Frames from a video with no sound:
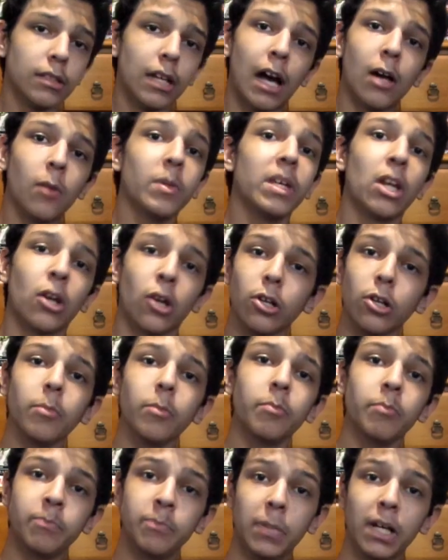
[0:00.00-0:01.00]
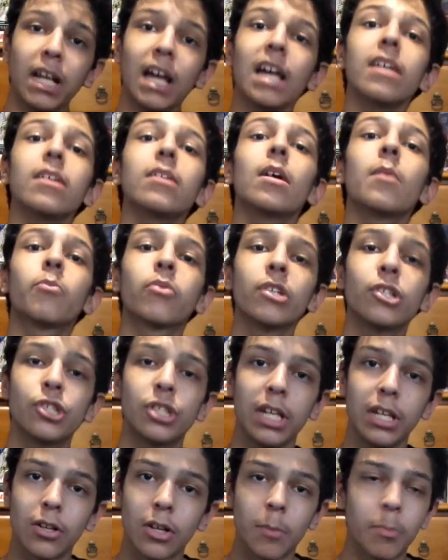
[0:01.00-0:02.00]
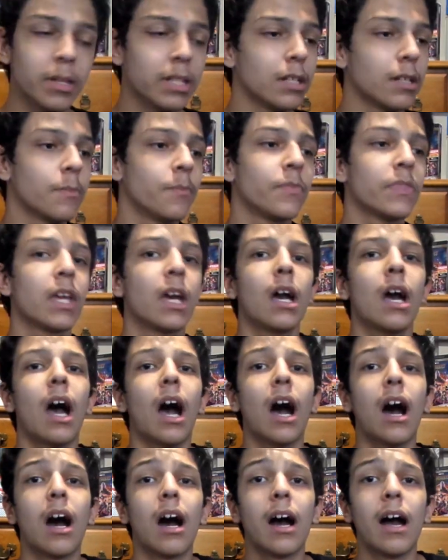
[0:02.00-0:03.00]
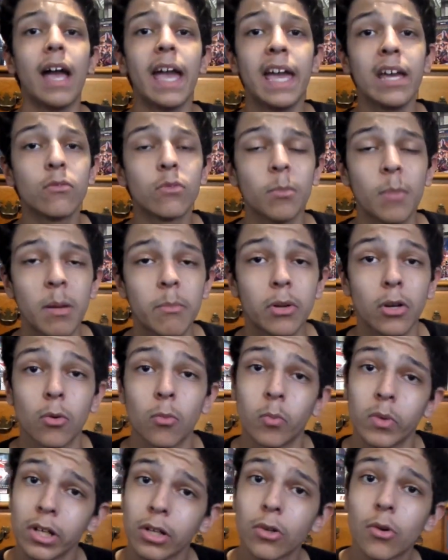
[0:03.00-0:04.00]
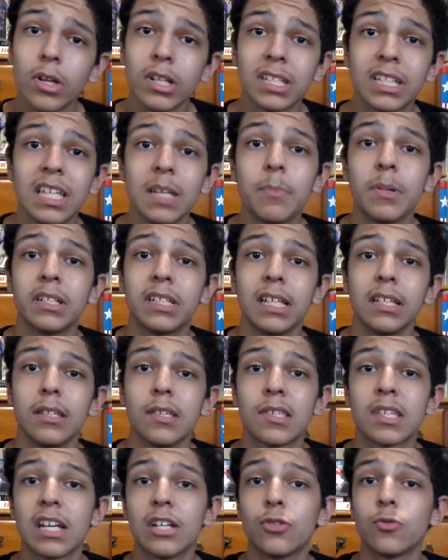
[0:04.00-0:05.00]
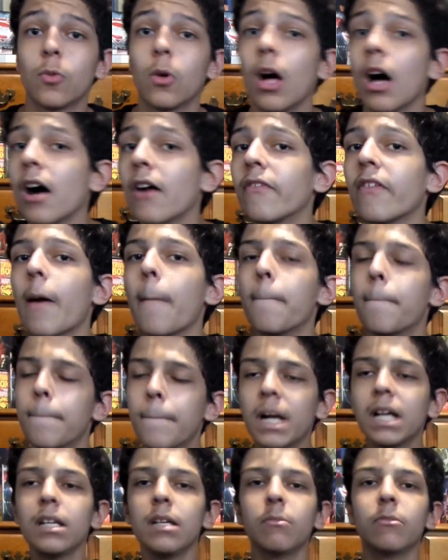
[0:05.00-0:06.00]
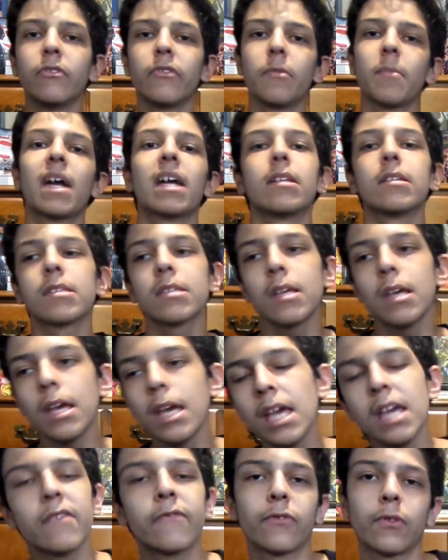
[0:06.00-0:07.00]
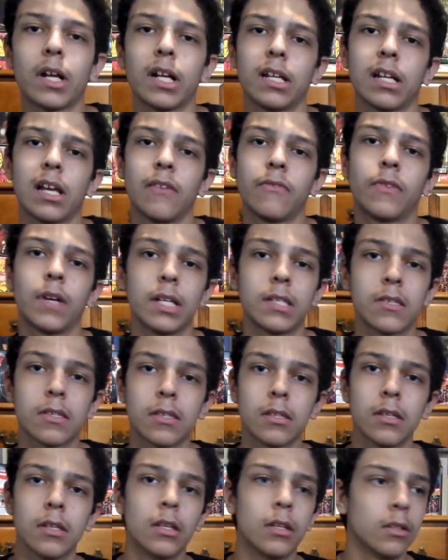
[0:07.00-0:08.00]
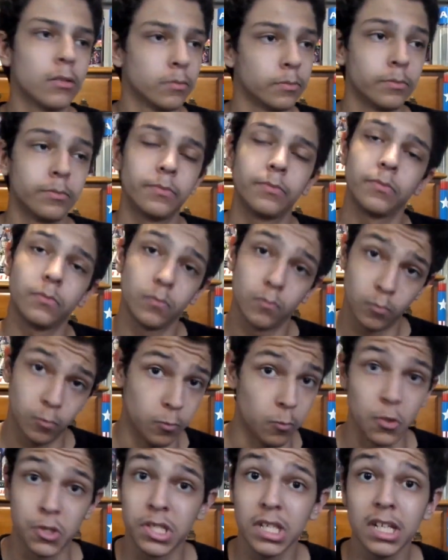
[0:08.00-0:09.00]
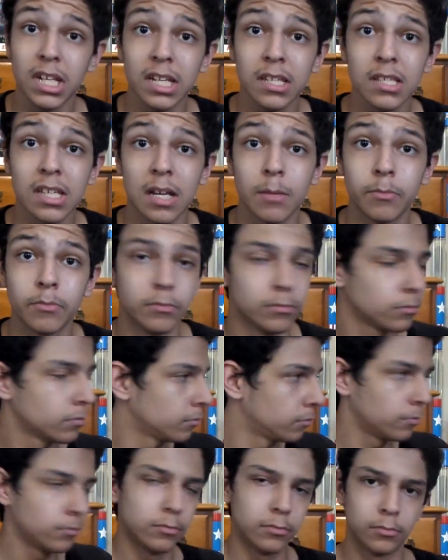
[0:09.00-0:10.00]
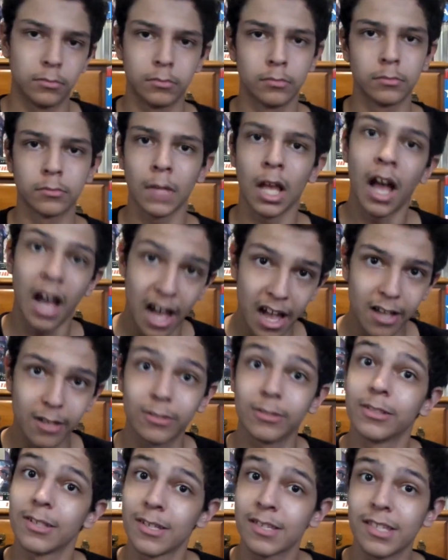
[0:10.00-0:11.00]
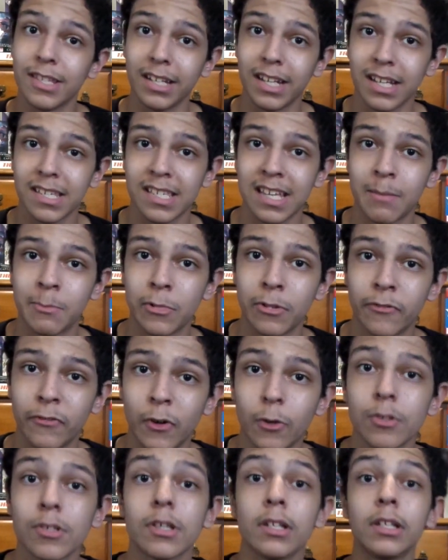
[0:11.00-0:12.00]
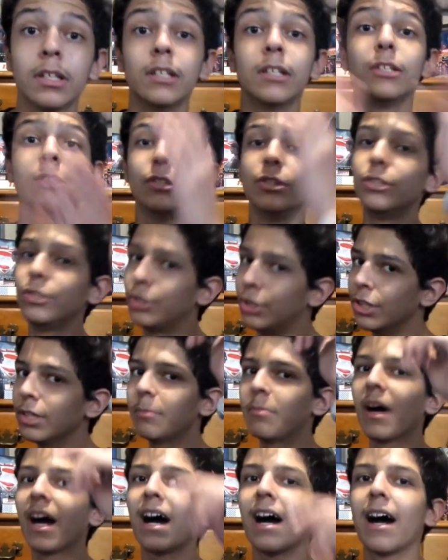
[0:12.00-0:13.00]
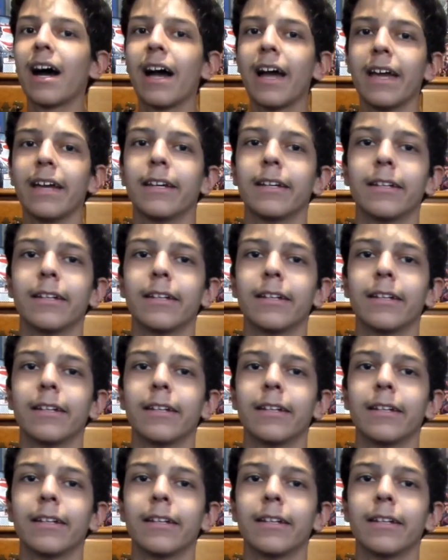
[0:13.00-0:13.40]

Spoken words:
I'll be hurt, but I appreciate your opinion. And remember, we are going to keep a daily schedule of Monday Movie Madness and Friday Night Fights. We'll see you next time. I'll see you next time, nerd folk. Goodbye.